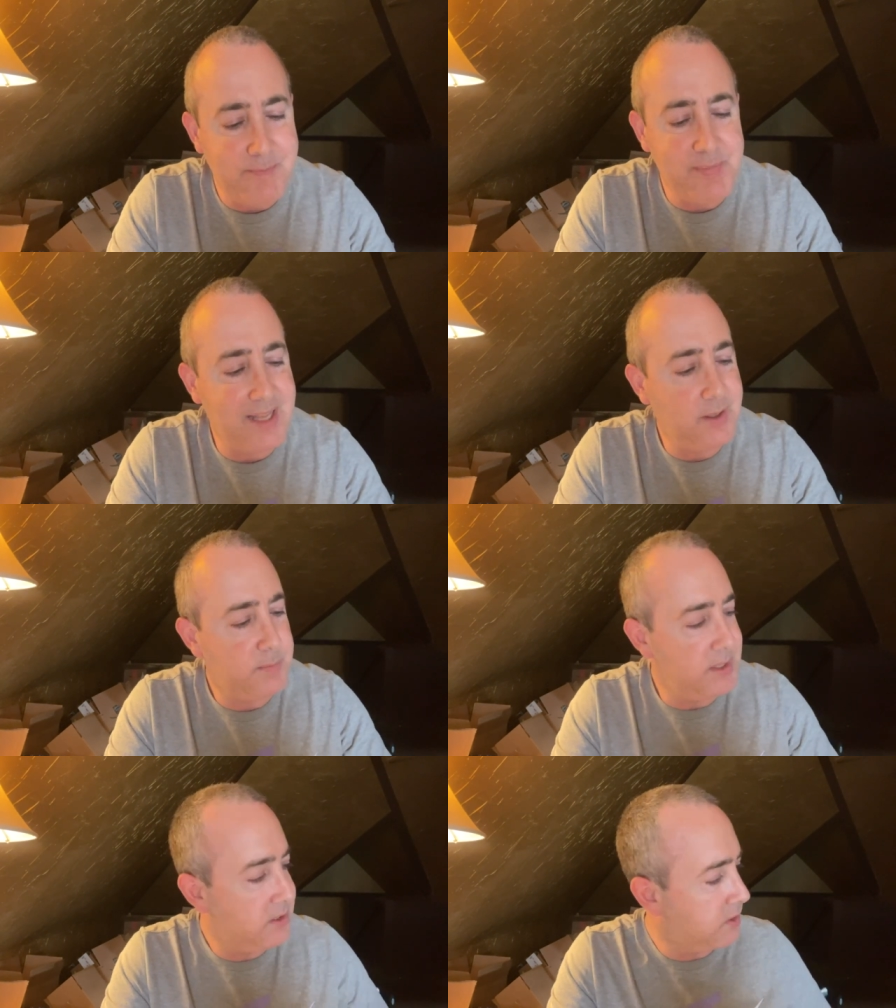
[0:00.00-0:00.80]
And like
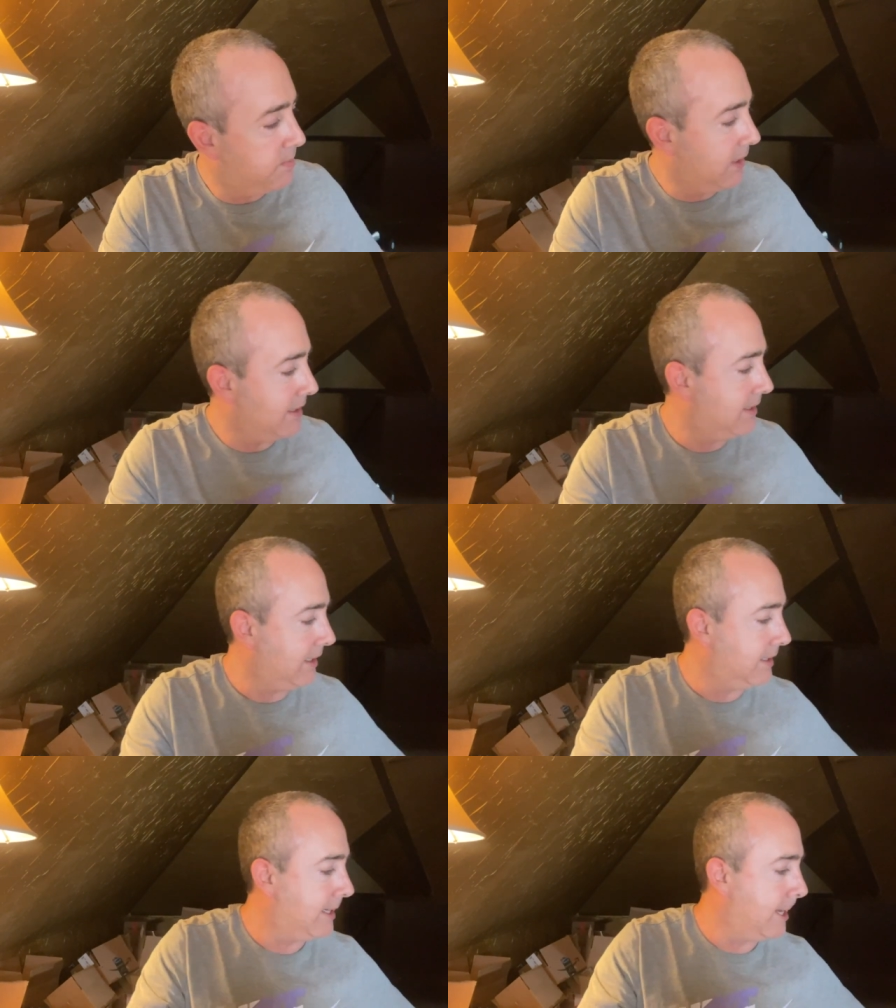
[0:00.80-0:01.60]
Mr.
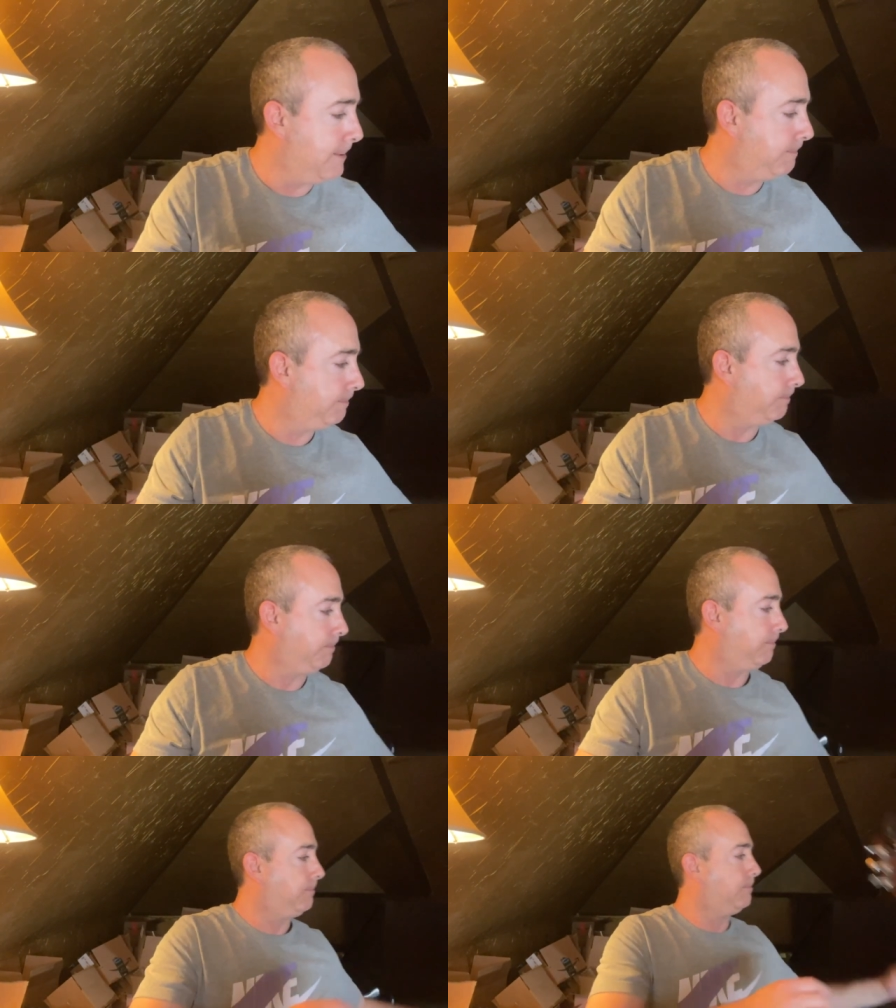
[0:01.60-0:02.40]
Springsteen said
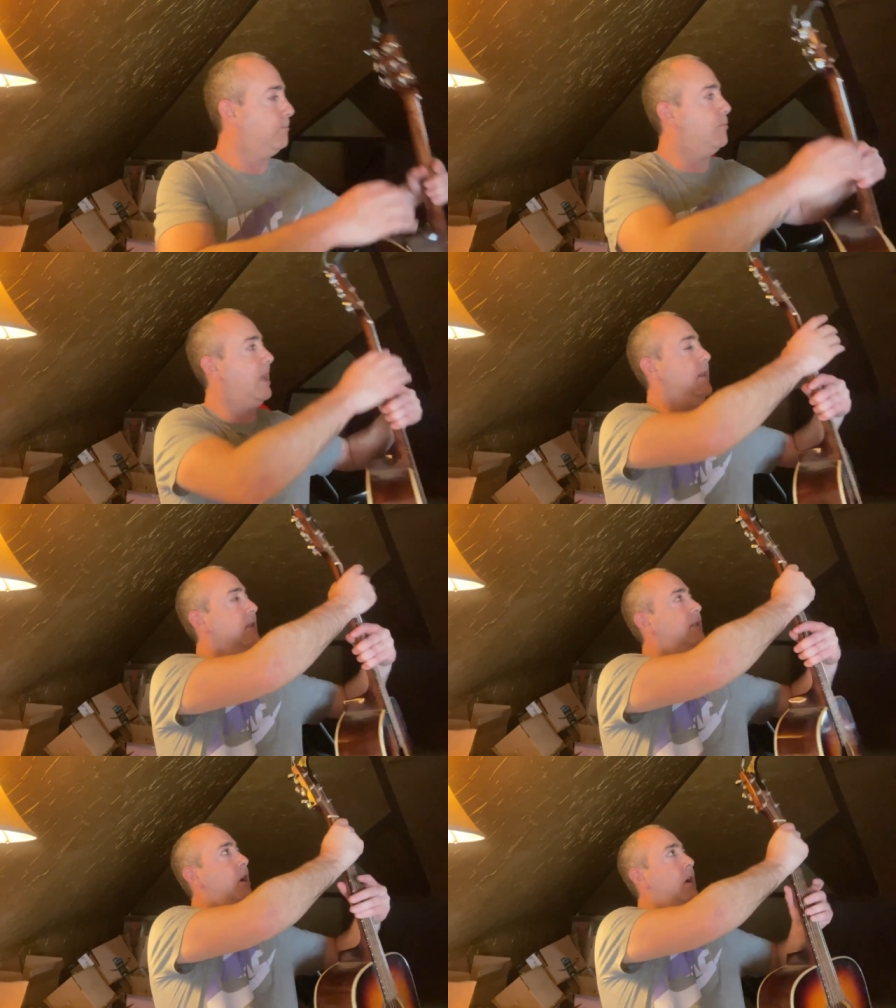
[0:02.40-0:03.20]
in the
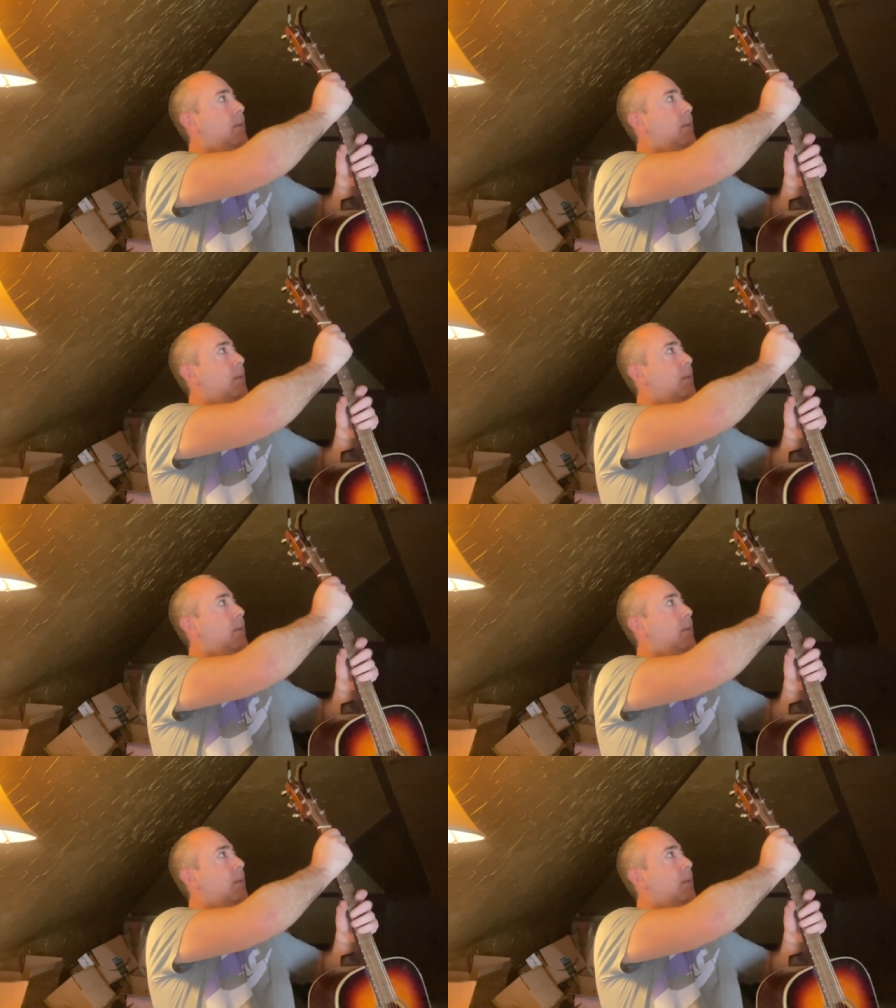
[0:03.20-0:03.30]
song